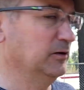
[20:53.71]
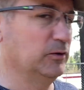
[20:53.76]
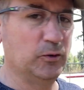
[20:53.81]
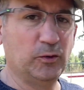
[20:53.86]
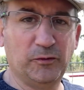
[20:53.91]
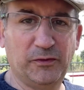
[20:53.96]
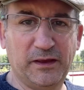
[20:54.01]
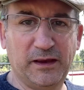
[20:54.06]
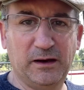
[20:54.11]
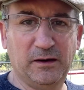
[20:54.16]

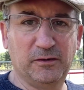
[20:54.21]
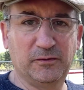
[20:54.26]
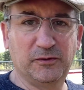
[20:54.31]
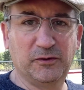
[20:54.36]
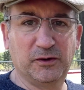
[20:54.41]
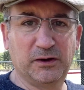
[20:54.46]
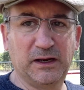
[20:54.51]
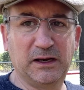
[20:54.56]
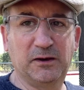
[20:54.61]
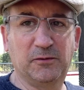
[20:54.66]
or
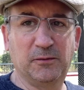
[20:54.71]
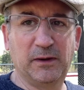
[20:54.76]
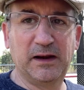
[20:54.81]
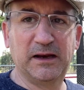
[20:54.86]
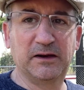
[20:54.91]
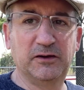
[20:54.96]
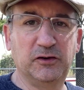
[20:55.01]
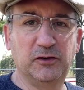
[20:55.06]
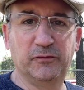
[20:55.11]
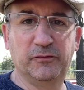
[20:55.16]
they're getting
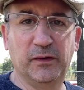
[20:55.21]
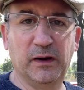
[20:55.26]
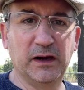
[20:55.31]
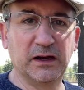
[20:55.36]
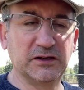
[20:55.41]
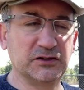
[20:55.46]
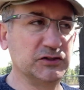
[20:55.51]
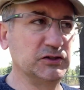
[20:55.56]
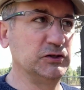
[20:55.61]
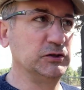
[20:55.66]
ready to
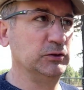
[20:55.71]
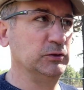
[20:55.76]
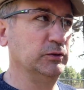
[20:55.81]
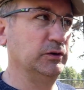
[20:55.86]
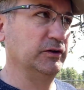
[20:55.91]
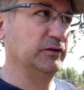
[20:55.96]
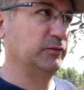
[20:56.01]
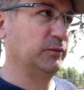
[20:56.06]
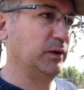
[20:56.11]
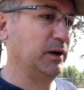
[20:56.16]
very soon,
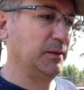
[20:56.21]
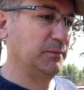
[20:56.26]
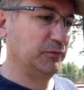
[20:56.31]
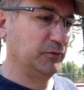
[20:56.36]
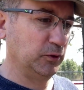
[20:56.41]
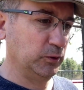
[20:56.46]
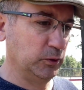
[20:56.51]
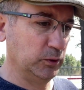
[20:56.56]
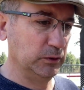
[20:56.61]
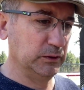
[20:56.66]
is what I'm
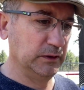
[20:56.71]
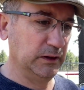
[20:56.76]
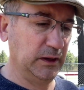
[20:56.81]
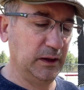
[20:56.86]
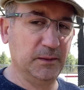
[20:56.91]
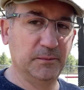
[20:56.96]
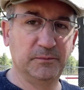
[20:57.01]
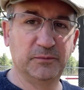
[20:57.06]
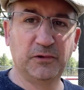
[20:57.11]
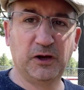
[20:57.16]
told,
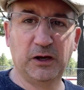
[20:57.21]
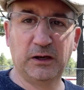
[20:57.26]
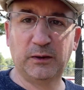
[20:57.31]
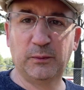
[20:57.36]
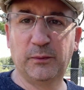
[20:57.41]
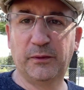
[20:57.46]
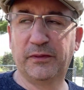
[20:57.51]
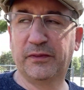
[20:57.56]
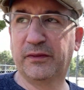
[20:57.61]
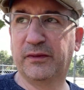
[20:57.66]
talking
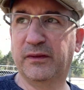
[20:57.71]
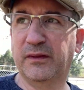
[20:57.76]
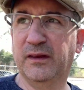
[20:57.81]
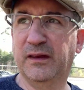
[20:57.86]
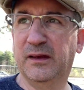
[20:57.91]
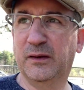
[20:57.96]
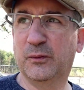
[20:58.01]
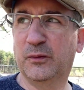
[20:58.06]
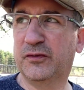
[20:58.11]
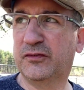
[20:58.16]

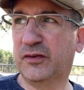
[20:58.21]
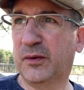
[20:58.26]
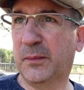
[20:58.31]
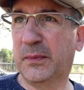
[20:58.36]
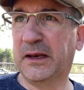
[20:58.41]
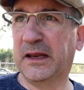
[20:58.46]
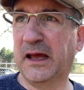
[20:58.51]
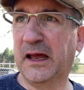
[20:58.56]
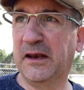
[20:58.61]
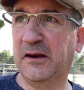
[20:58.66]
with
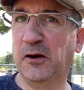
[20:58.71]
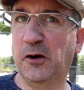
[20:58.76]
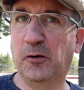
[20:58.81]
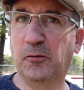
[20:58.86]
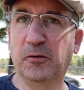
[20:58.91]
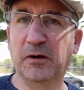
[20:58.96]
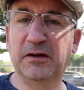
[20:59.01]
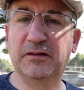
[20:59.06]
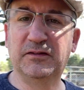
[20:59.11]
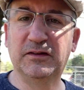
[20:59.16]
somebody I know
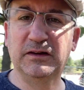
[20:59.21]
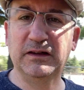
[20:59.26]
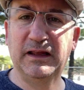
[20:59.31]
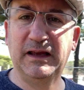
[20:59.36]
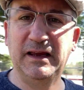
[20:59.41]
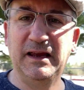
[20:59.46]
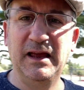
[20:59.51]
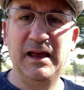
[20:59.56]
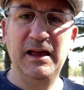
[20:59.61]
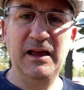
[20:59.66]
recently.